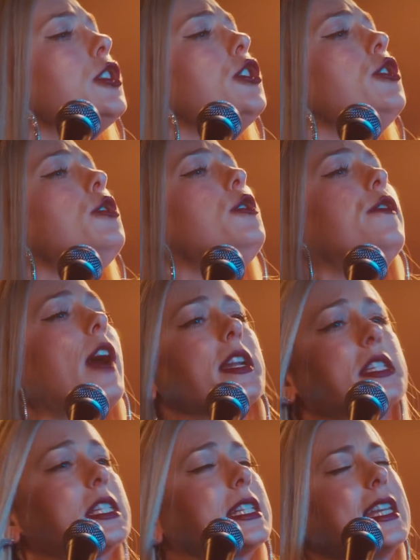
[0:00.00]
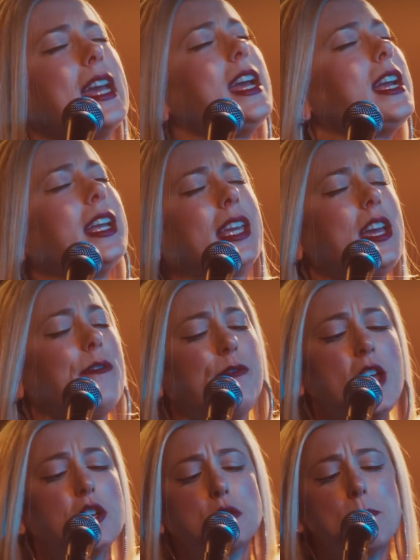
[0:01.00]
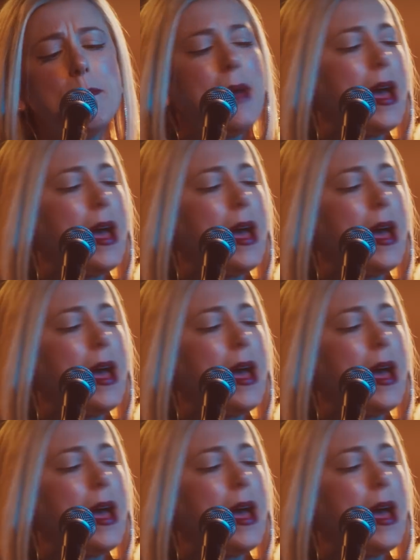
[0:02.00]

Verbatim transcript: and you've got a stinky fish